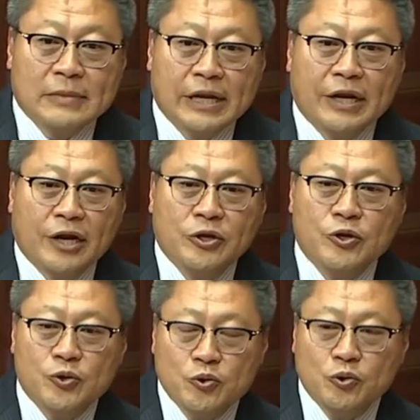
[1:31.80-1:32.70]
In an
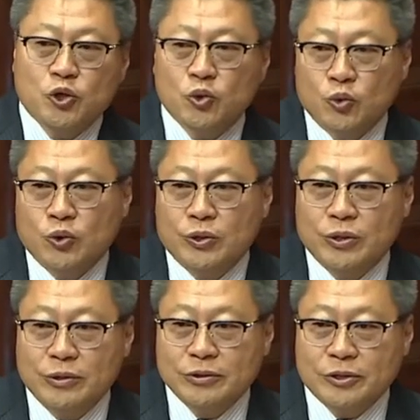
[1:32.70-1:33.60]

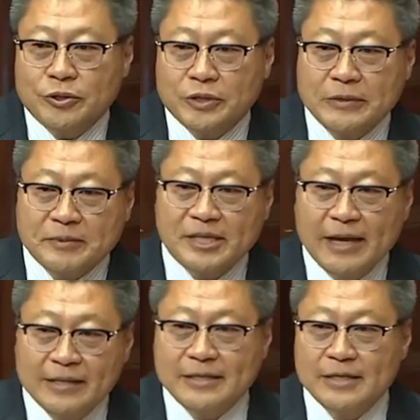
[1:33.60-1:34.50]
unusual
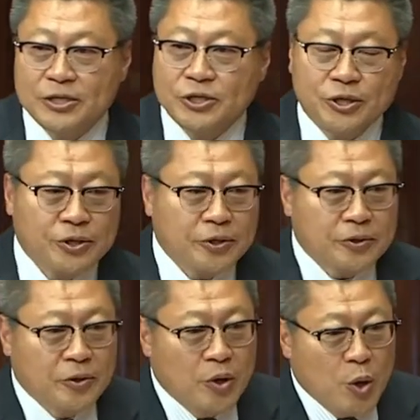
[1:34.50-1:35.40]
circumstance this year,